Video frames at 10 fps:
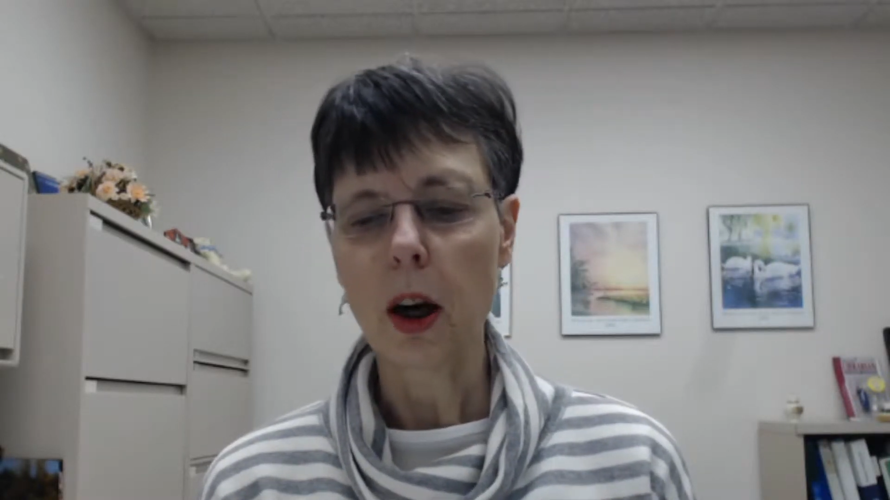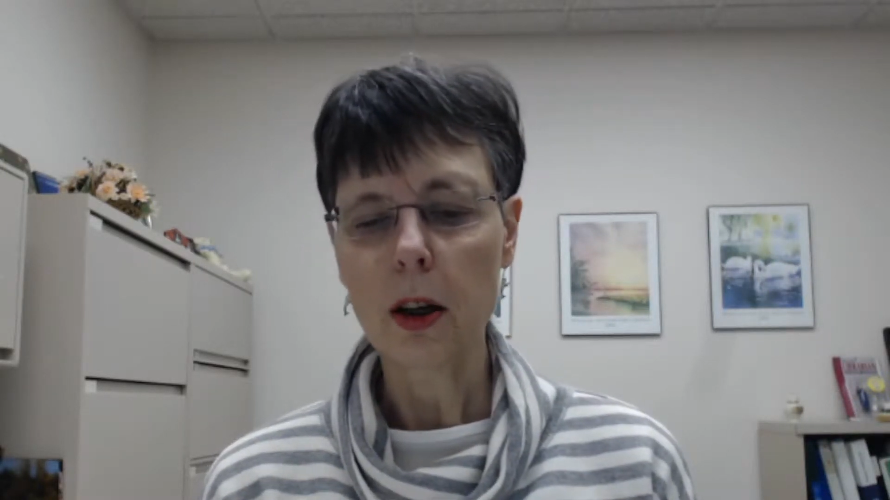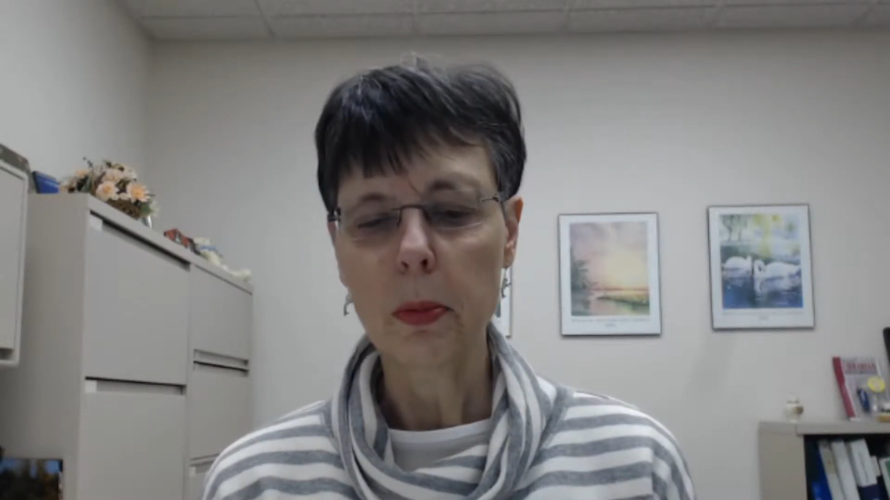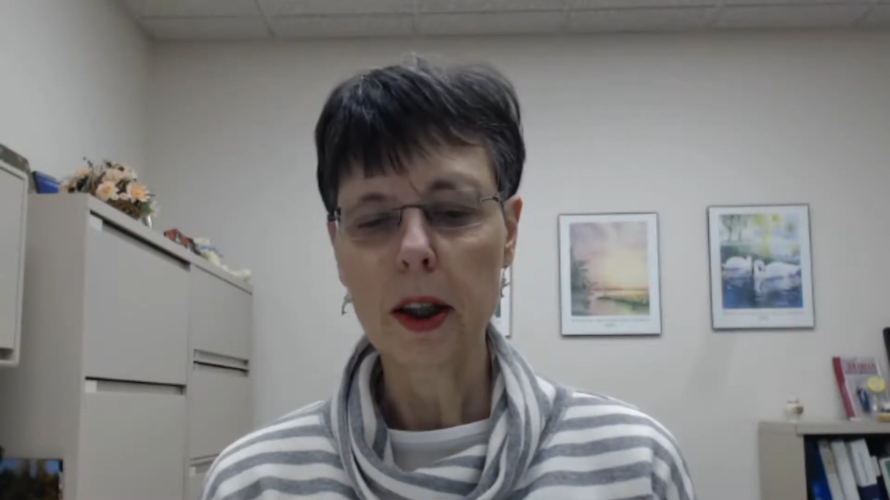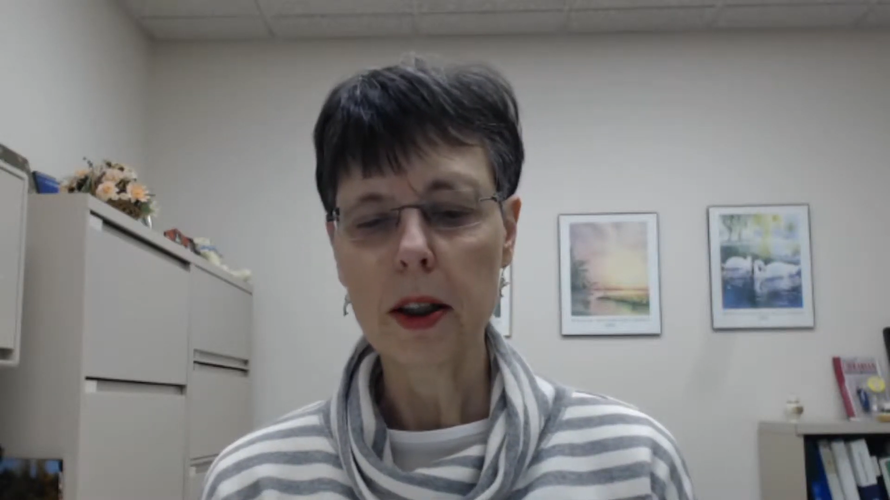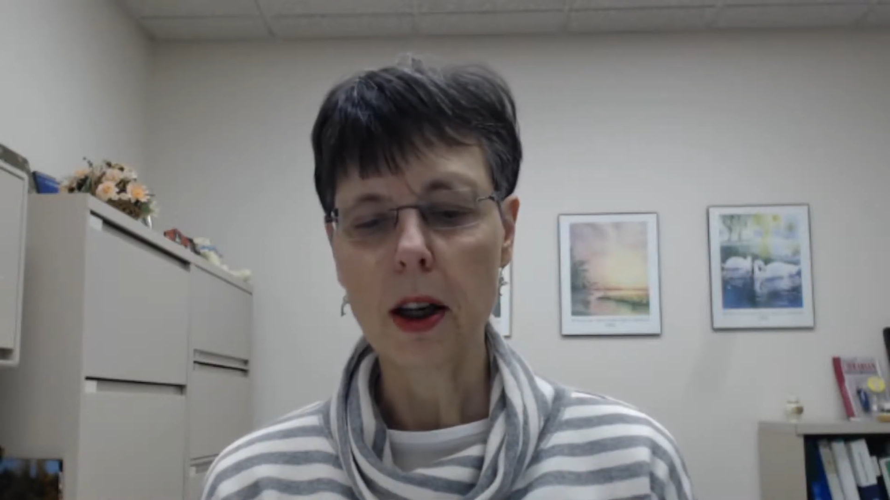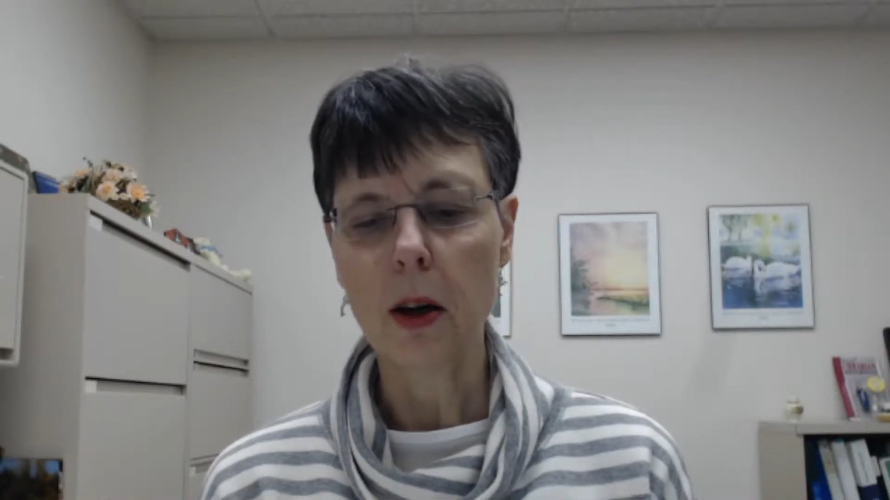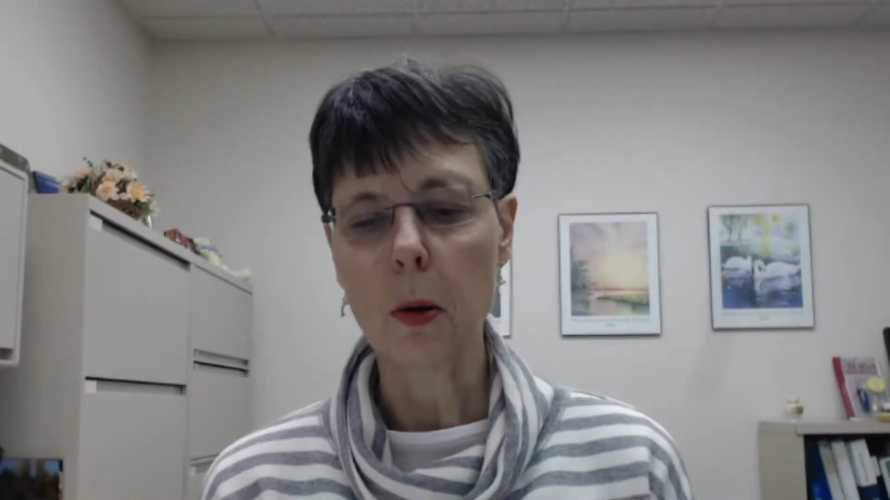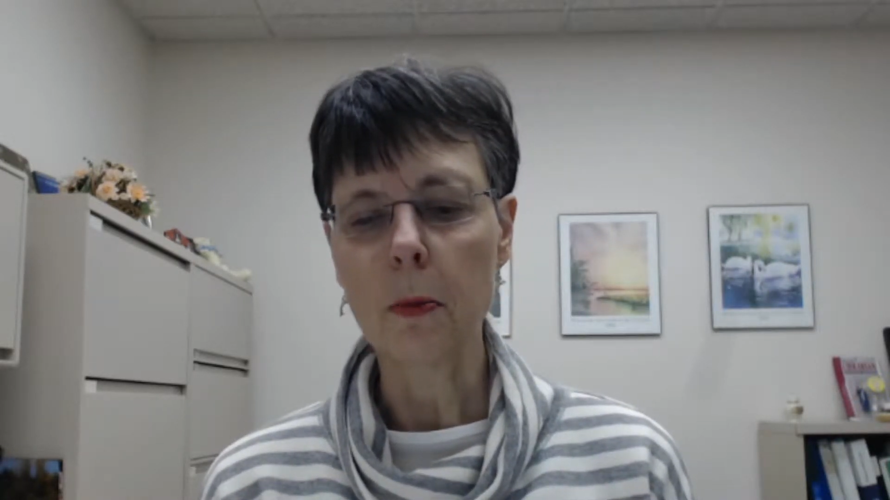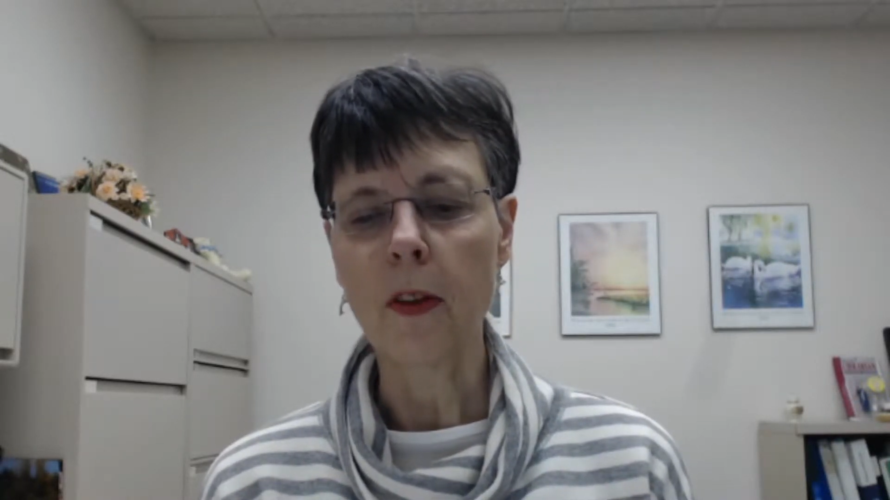heartbreak to
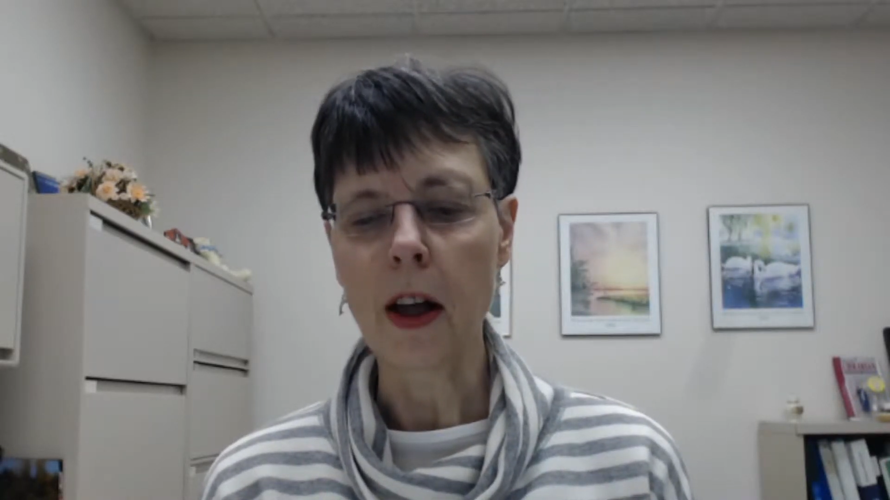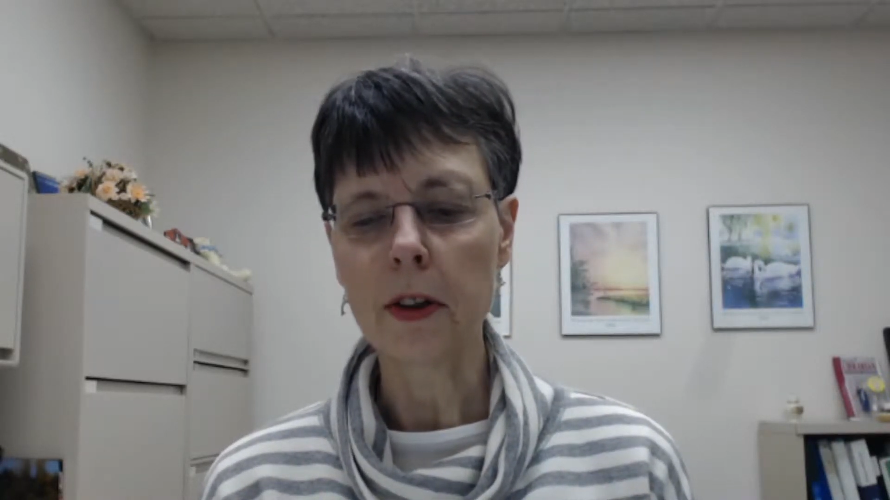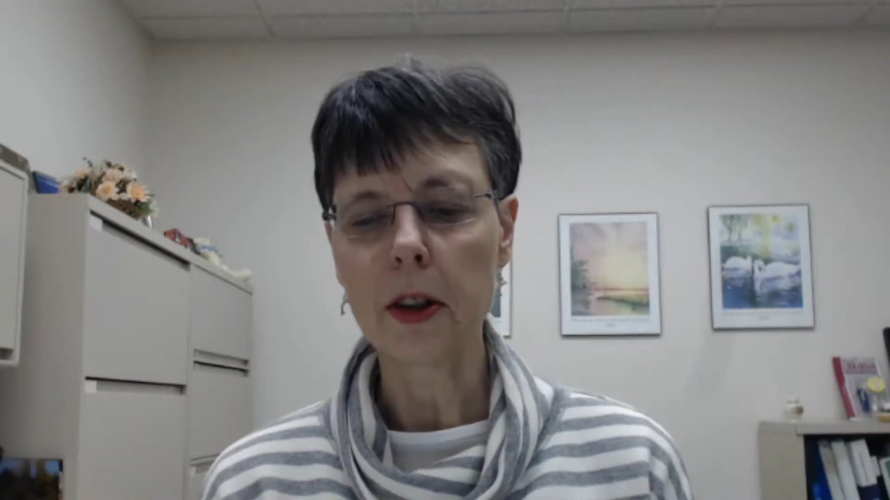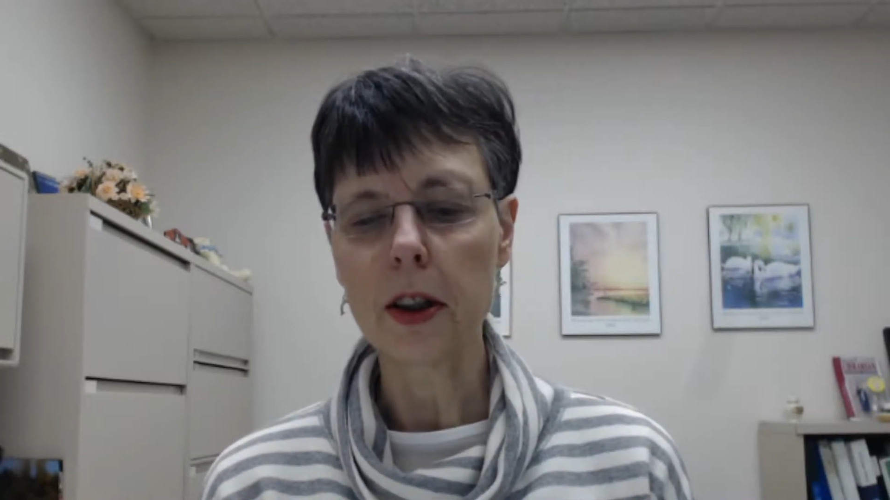hope following